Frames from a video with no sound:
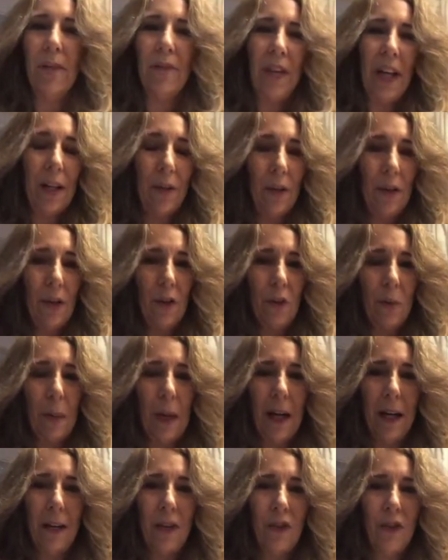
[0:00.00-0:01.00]
veterans
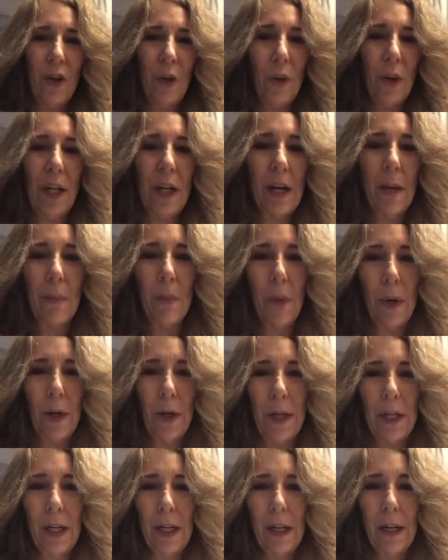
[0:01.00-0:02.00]
by showing up
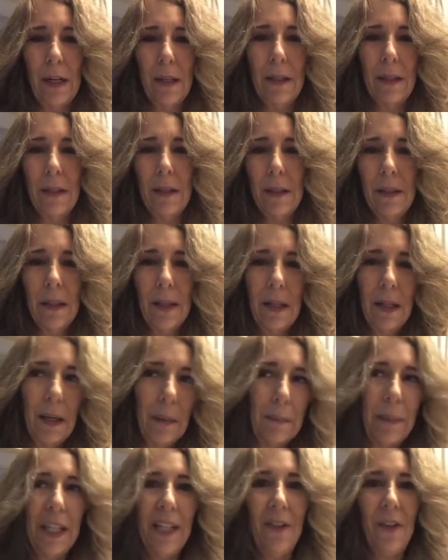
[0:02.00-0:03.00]
wearing a a
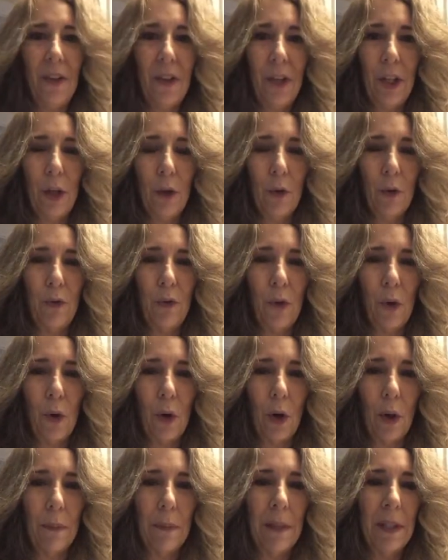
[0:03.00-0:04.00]
piece of the
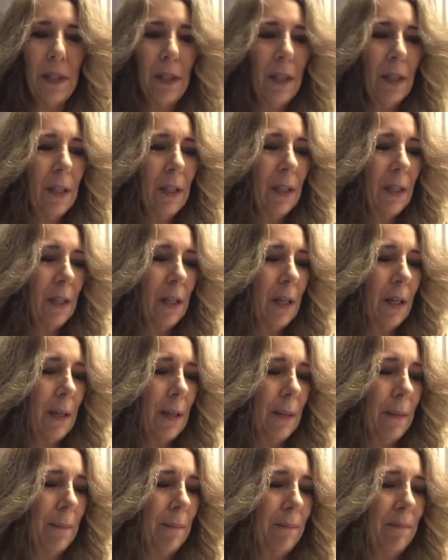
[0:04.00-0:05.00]
uniform,
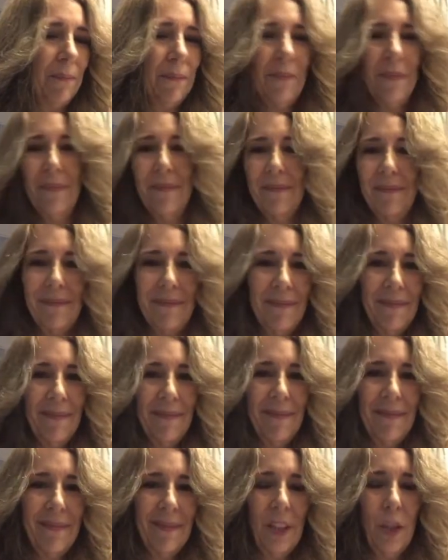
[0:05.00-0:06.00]
um,
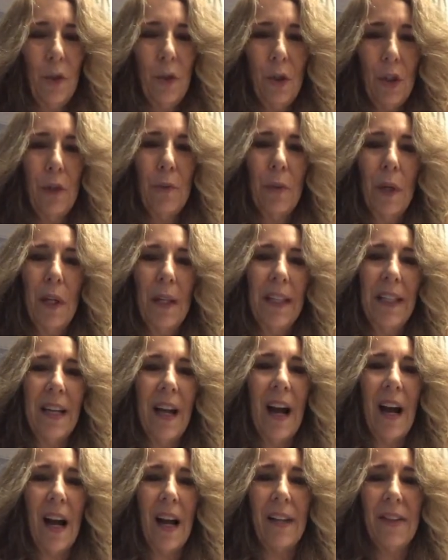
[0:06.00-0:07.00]
you're you're really
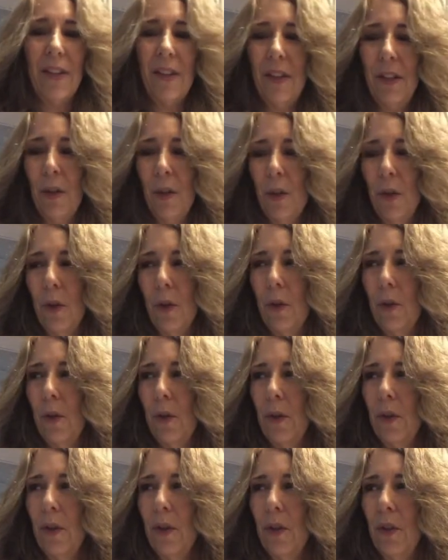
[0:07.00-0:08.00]
not. You're
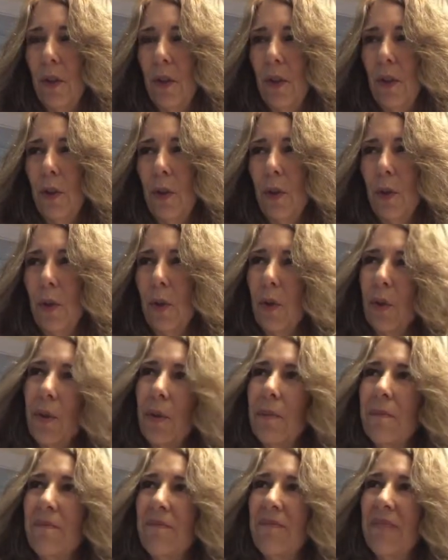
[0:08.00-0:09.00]

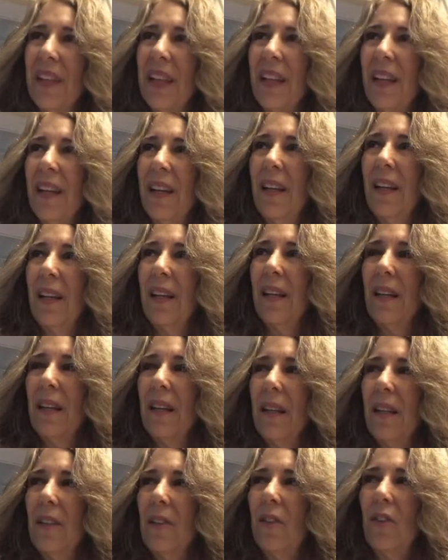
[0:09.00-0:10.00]
you're
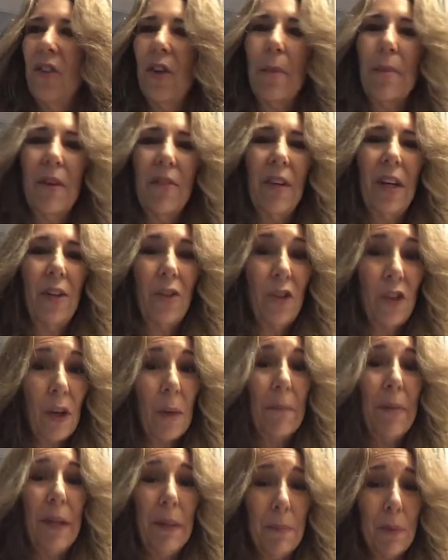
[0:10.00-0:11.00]
some of us
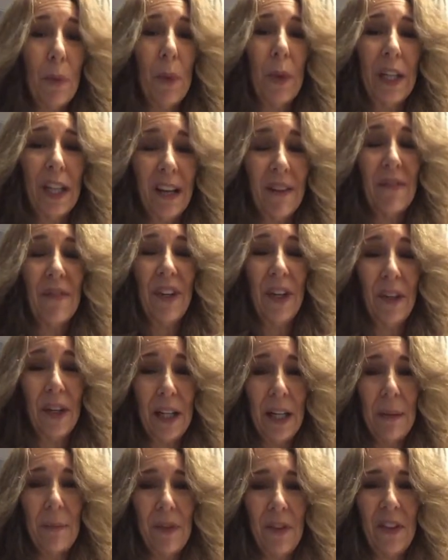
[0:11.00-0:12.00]
some people would get
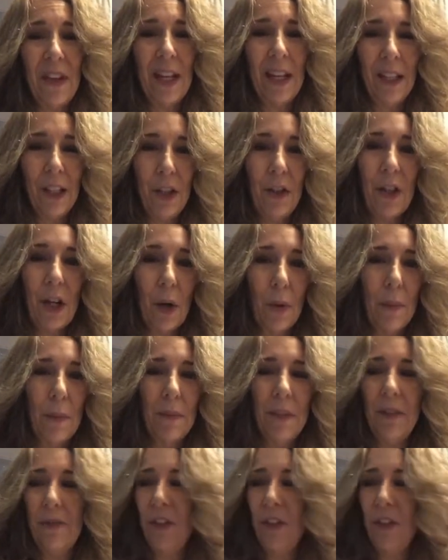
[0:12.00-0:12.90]
very upset you go if